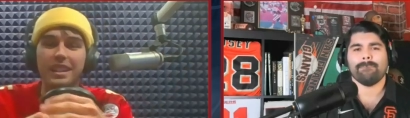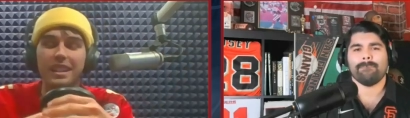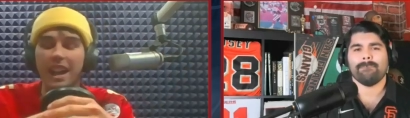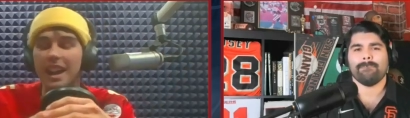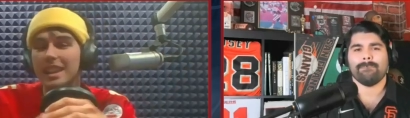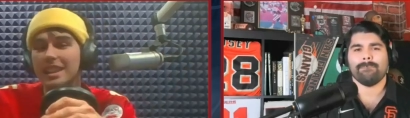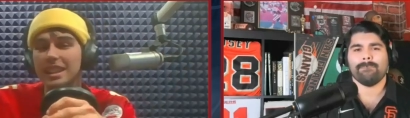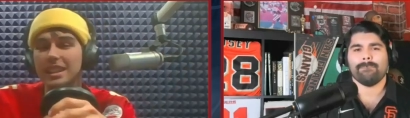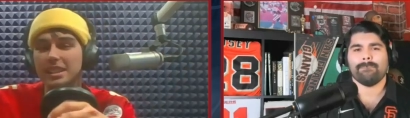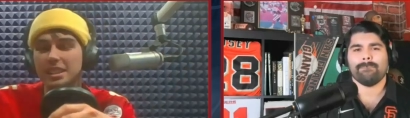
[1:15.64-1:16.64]
Speaker 1: I
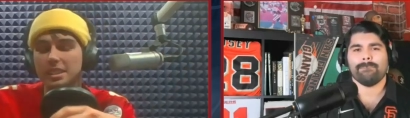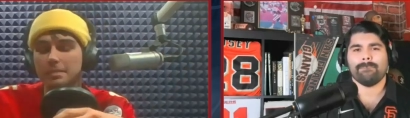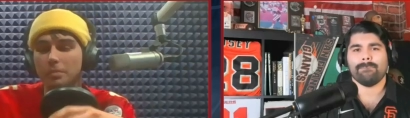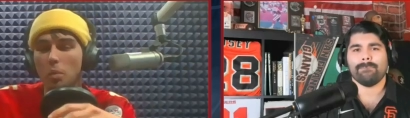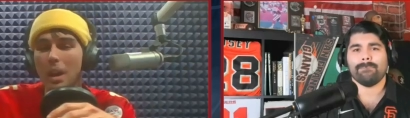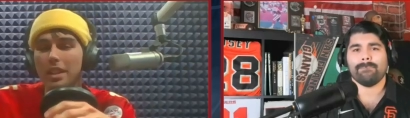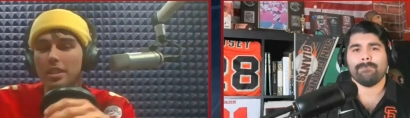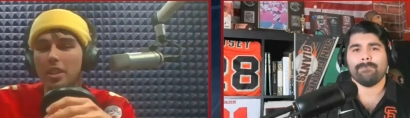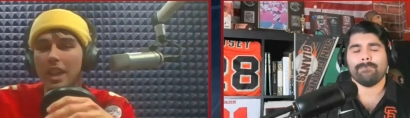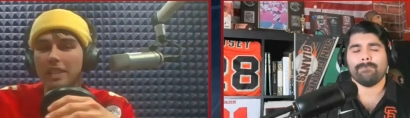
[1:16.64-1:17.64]
think it's, while
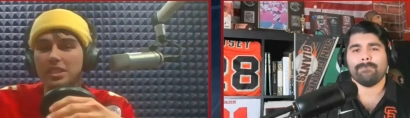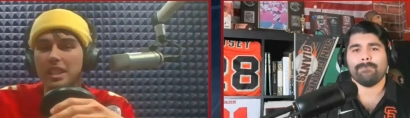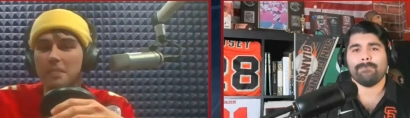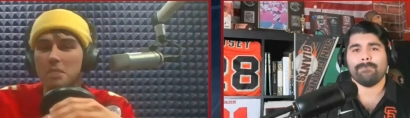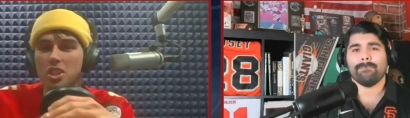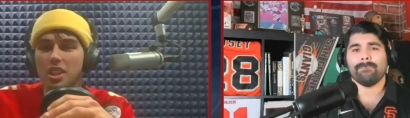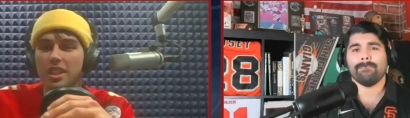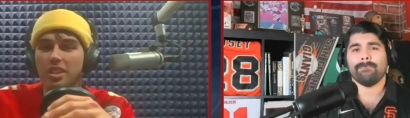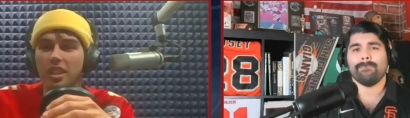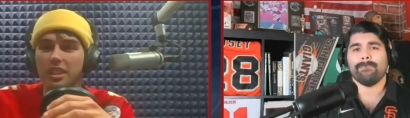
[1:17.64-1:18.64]
Ohio State and Michigan
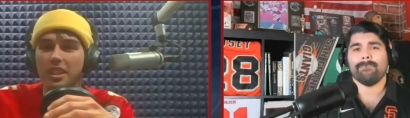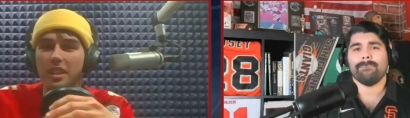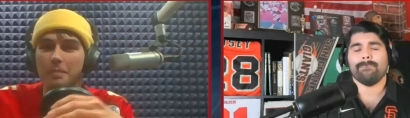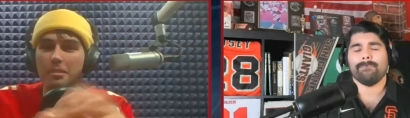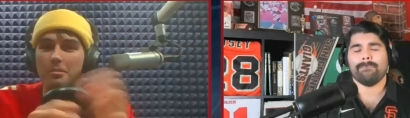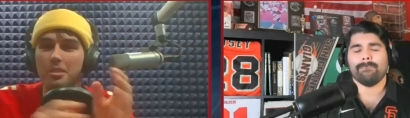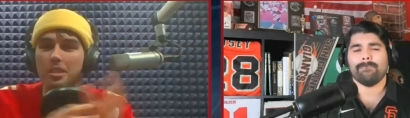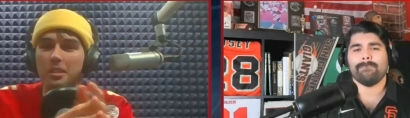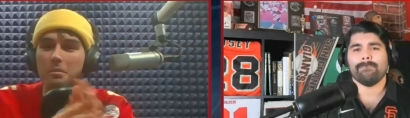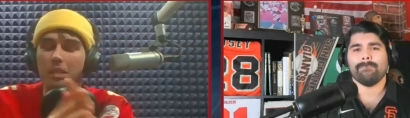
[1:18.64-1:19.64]
are on
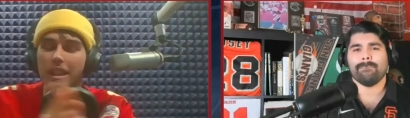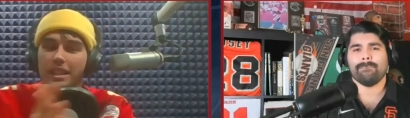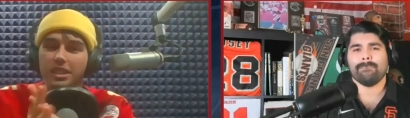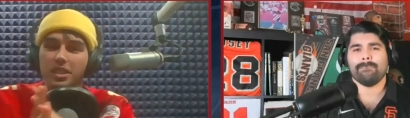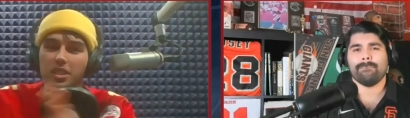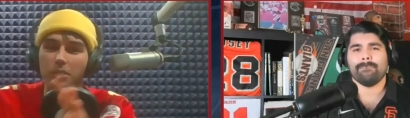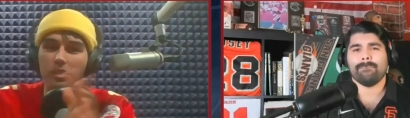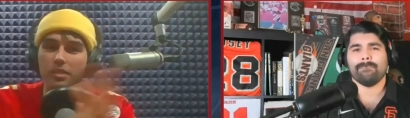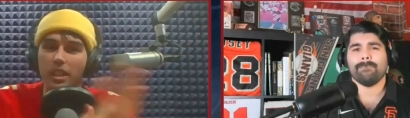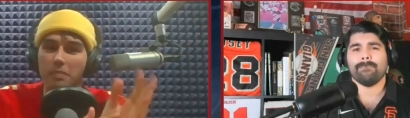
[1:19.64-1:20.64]
comparable planes in terms
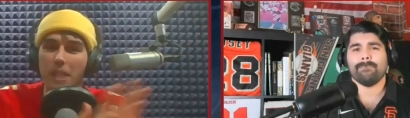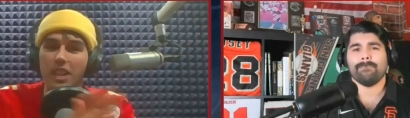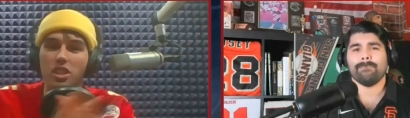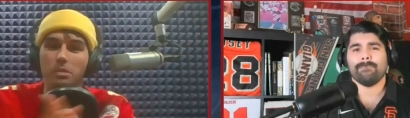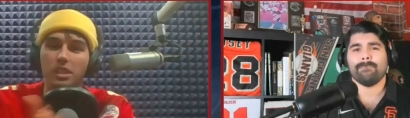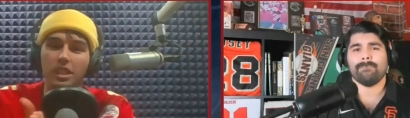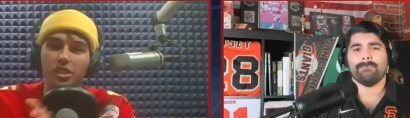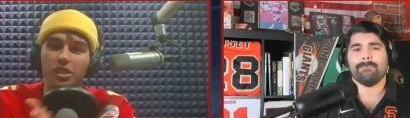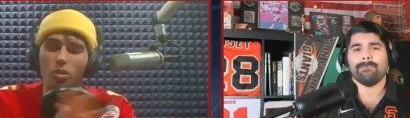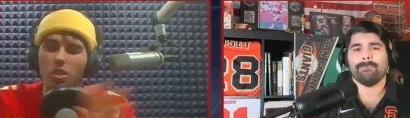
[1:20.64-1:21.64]
of like matchups
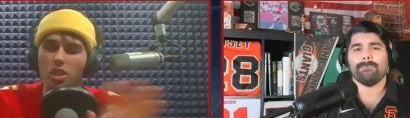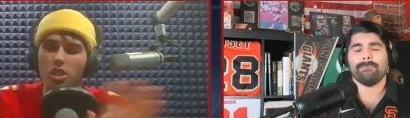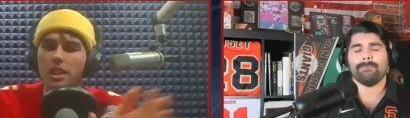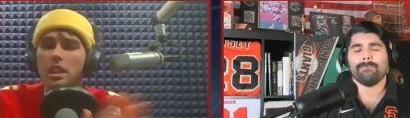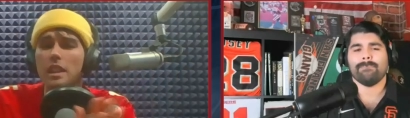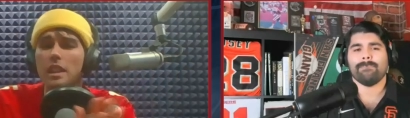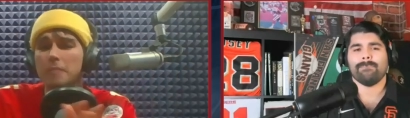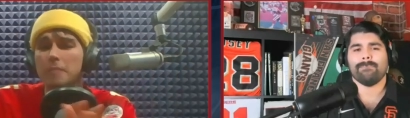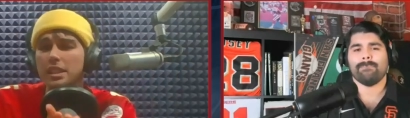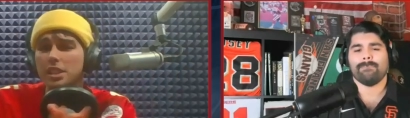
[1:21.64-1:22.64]
against Georgia,
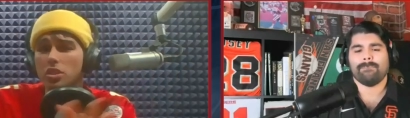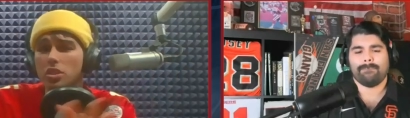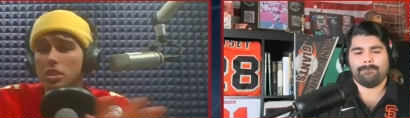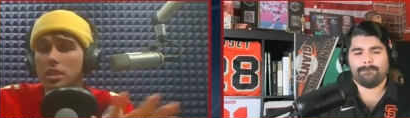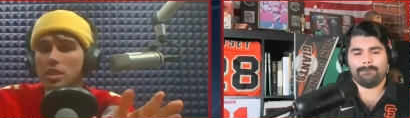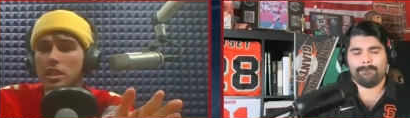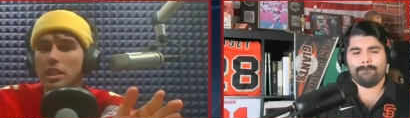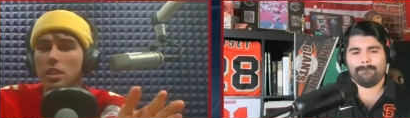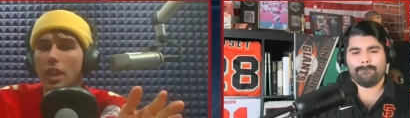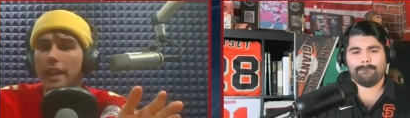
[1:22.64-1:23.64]
it is interesting to see
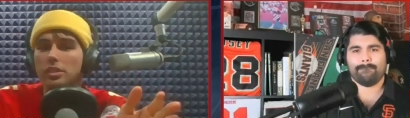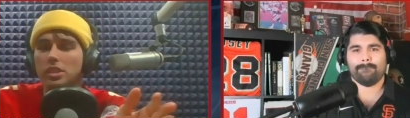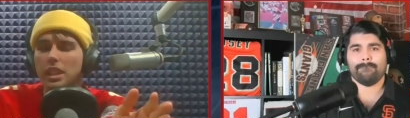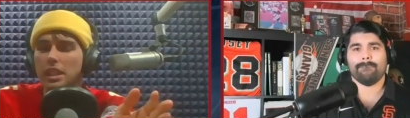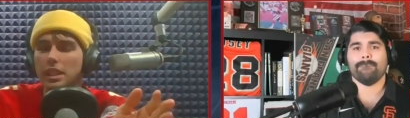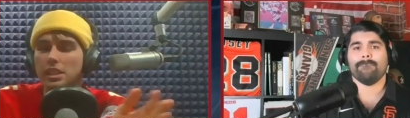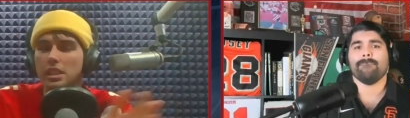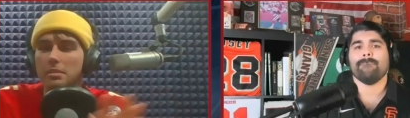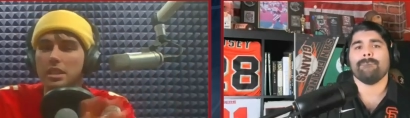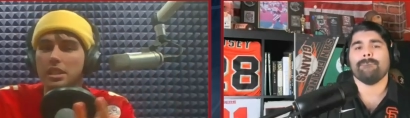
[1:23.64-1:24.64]
that Ohio State gets
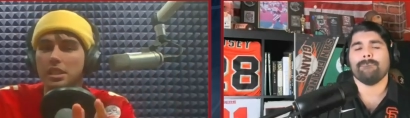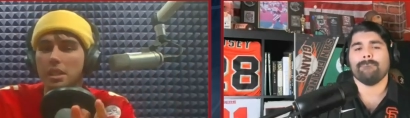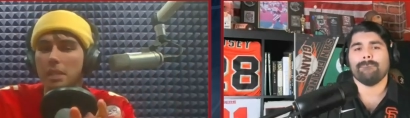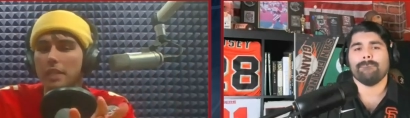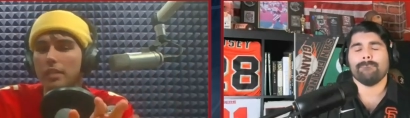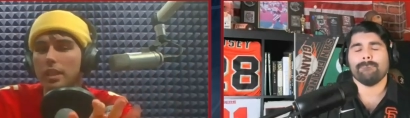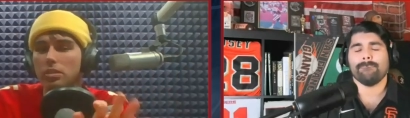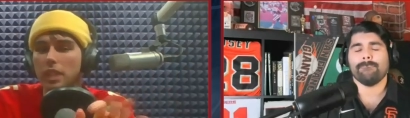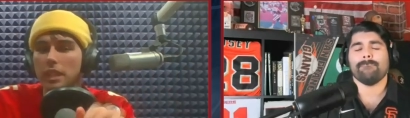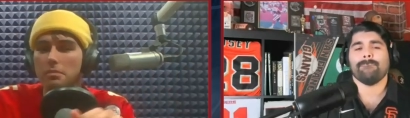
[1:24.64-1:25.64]
them in the
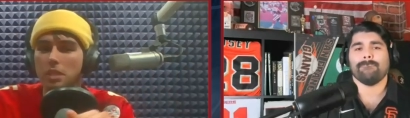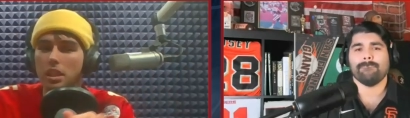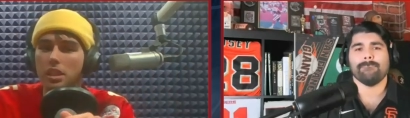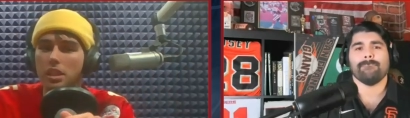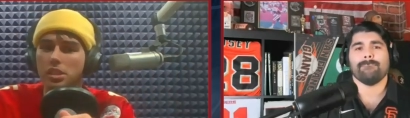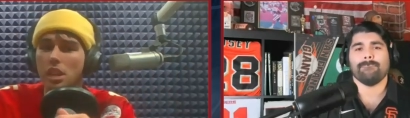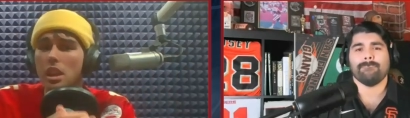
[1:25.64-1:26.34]
semifinal game, because